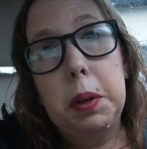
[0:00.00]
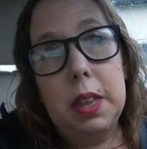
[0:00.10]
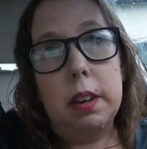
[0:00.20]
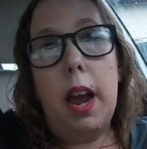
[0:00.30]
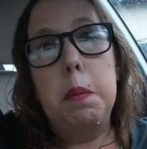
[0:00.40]
what
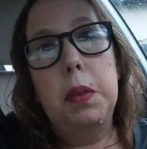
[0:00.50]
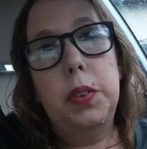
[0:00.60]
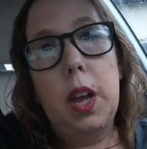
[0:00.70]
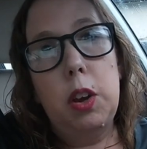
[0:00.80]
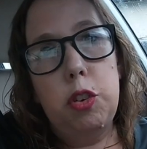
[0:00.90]
the time
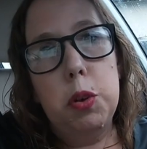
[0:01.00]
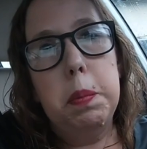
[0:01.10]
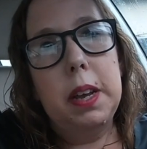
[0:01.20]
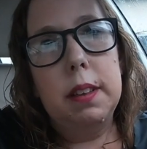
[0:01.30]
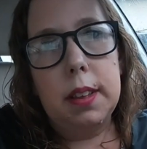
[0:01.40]
is going to do
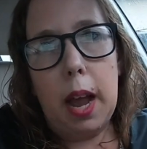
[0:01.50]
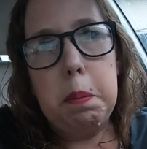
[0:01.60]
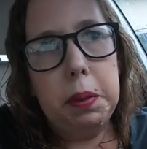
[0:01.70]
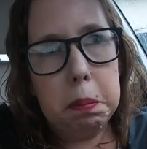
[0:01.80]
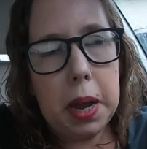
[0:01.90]
because
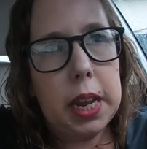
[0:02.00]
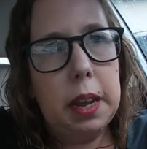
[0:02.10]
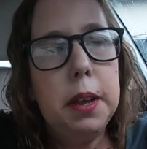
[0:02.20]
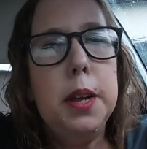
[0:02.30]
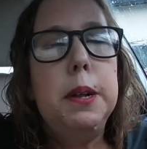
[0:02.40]
time is
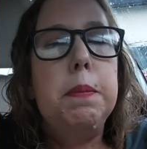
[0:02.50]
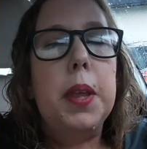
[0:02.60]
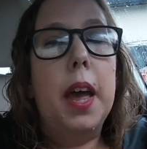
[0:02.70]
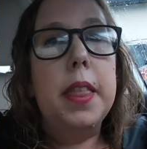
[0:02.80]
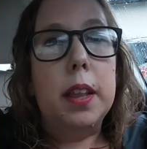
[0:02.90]
money
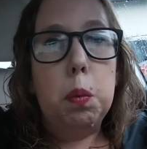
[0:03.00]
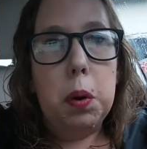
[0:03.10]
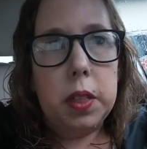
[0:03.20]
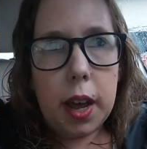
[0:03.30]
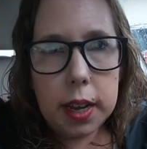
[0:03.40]
and that's
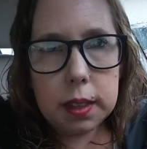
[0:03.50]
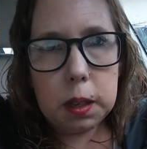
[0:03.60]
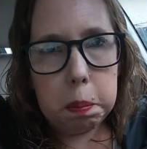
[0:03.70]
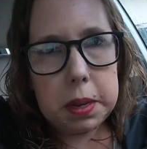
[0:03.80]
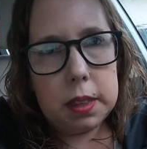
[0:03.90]
where the
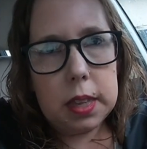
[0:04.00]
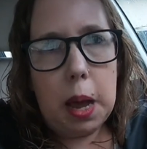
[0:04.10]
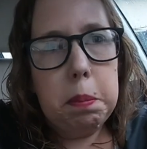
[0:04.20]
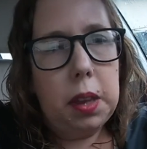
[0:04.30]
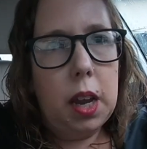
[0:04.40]
hustle piece
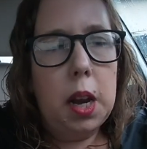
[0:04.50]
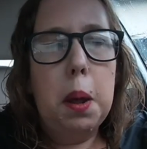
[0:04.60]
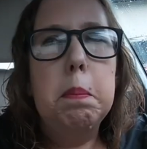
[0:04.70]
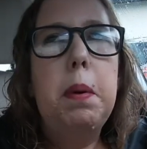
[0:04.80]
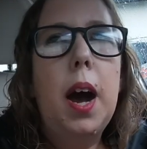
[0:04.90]
comes in.
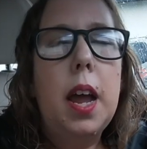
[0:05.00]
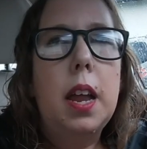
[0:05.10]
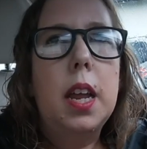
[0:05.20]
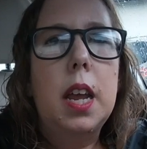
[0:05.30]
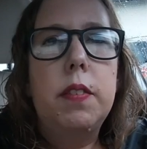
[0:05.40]

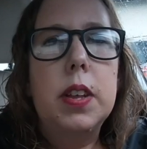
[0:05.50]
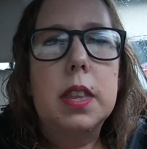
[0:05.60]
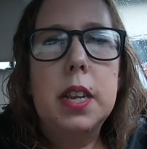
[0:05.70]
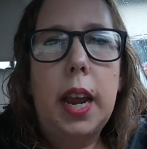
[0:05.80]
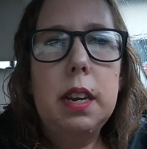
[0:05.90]
But if
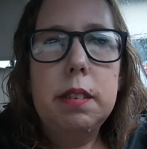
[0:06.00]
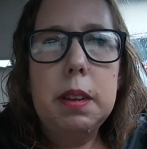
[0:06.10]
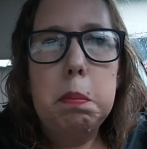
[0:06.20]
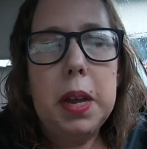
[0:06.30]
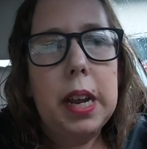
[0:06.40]
it's
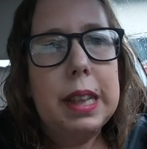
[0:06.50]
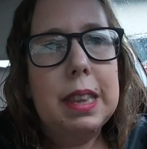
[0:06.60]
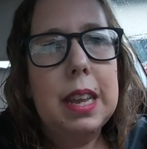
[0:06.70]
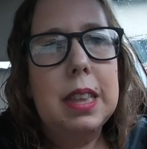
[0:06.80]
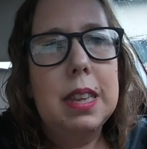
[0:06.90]
19
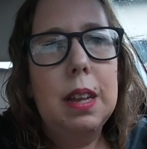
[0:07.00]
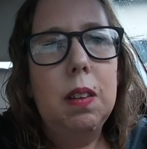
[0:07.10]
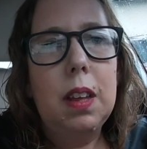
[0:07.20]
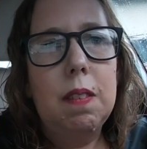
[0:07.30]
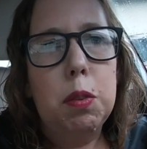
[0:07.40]
minutes, it
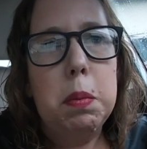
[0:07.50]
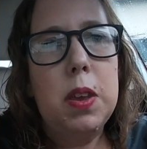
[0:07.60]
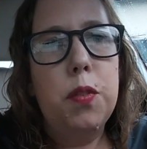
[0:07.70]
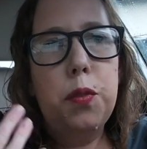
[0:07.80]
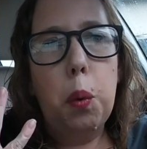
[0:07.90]
still gives
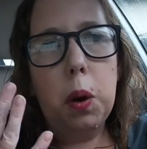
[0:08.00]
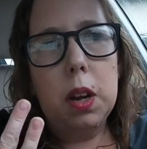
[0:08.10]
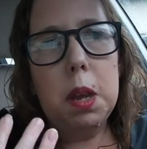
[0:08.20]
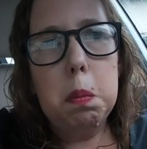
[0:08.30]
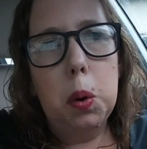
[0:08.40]
me
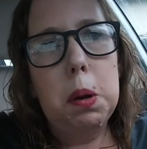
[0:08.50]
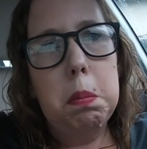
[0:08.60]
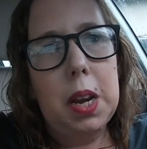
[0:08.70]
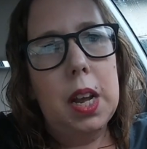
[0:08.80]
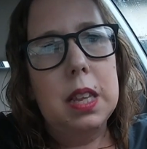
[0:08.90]
40 more
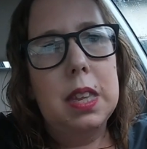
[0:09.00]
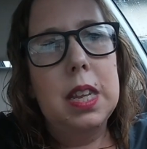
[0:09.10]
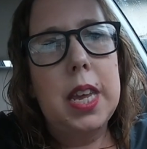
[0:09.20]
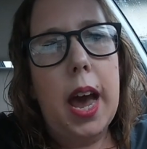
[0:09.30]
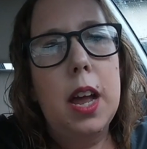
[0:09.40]
minutes
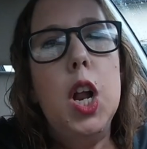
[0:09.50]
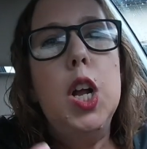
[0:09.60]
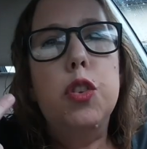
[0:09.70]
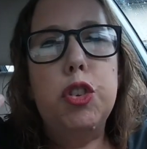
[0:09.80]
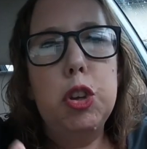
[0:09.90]
to get
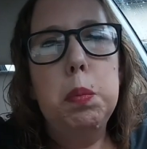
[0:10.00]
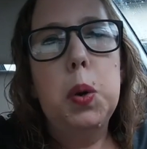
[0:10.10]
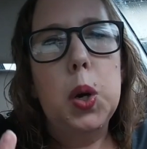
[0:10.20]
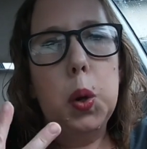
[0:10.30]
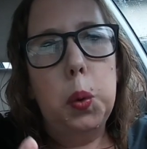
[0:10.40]
two
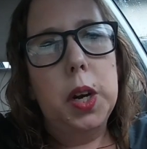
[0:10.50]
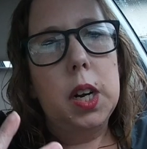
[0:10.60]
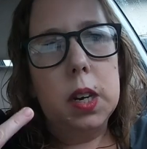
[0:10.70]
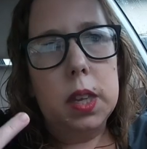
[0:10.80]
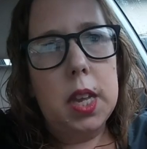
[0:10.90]
more
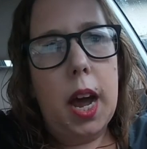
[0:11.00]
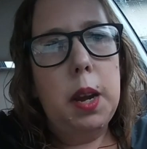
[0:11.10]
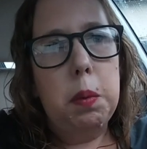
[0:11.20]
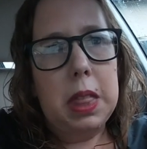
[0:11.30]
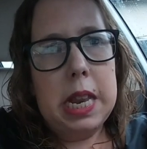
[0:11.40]
orders
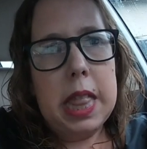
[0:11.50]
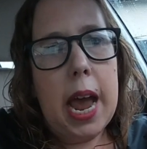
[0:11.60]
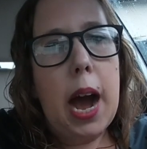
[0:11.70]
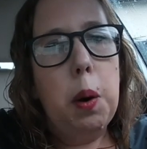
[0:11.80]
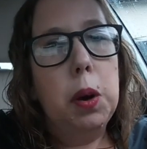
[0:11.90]
done within the
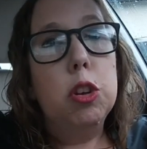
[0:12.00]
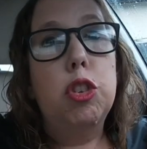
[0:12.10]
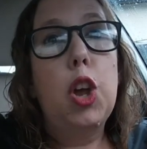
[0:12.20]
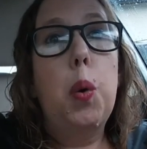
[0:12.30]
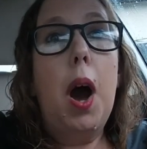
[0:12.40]
hour.
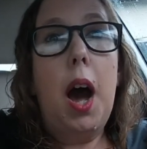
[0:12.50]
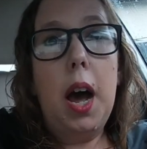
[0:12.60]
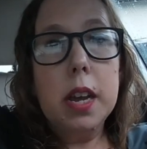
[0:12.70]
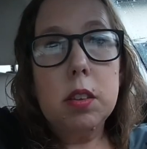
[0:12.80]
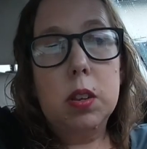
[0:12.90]
So
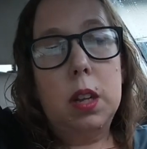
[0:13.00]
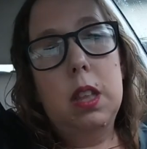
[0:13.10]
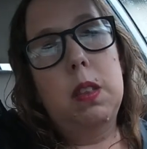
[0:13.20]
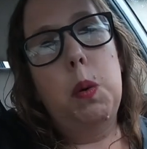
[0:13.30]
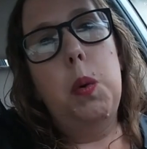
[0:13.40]
I took
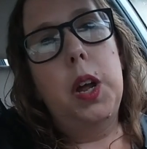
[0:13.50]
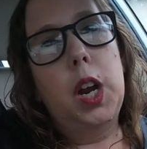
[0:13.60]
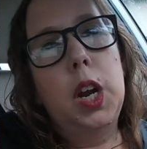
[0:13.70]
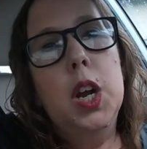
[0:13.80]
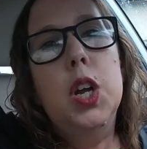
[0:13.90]
this
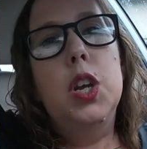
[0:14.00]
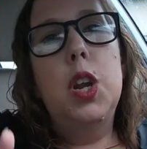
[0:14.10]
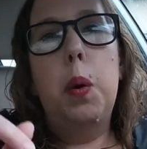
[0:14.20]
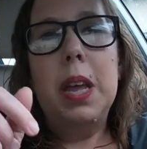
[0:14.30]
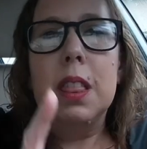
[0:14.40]
order
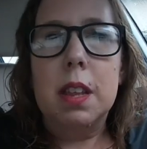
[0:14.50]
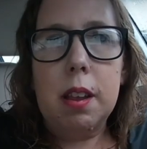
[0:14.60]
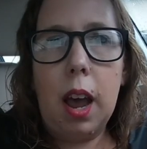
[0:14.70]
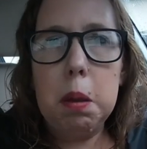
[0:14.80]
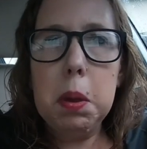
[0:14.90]
knowing the
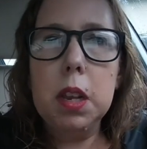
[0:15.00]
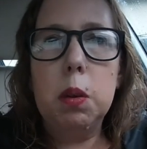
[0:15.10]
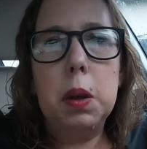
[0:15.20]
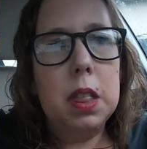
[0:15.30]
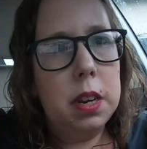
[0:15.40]
timing,
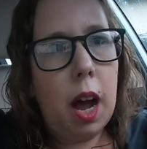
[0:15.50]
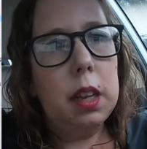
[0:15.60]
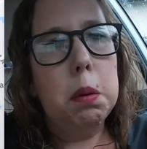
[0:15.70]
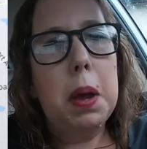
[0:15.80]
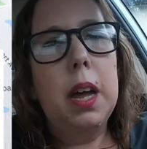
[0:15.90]
knowing the
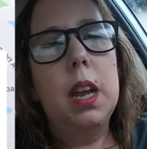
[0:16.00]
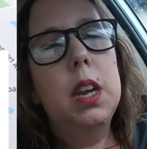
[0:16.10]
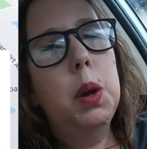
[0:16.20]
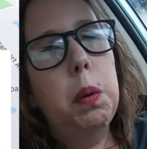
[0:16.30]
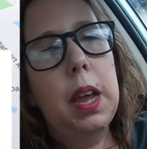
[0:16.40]
dollar amount,
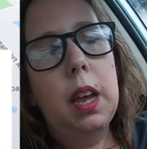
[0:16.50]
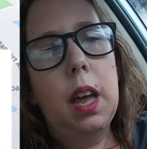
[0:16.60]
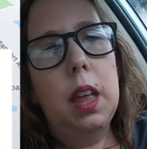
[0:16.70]
and knowing